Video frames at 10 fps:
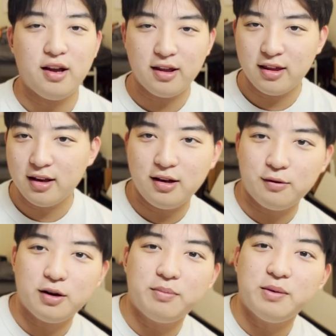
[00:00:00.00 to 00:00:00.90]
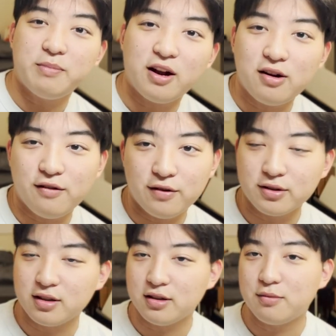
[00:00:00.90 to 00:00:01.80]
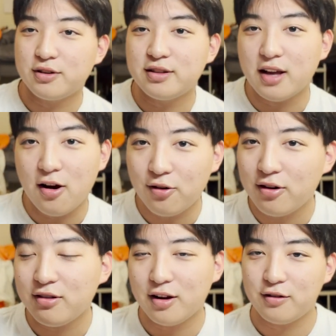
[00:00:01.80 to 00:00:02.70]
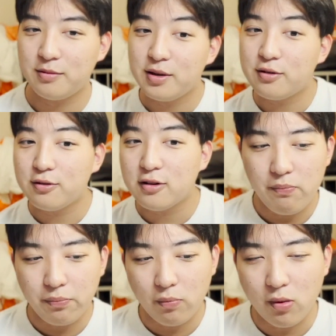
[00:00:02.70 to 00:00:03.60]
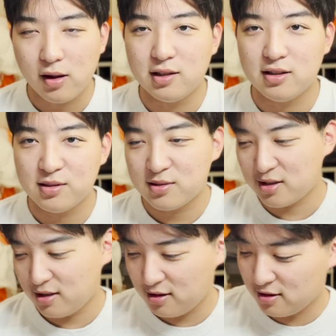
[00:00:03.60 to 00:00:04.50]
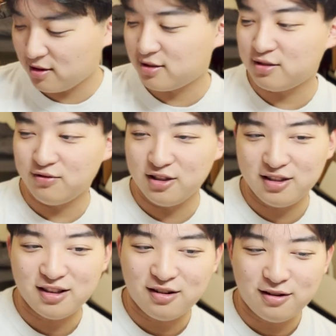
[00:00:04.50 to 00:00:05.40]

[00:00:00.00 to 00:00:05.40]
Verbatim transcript: I think it would have been better if it was a little more sour. That would have been cool. Mm, Cause it's like, it looks really sour,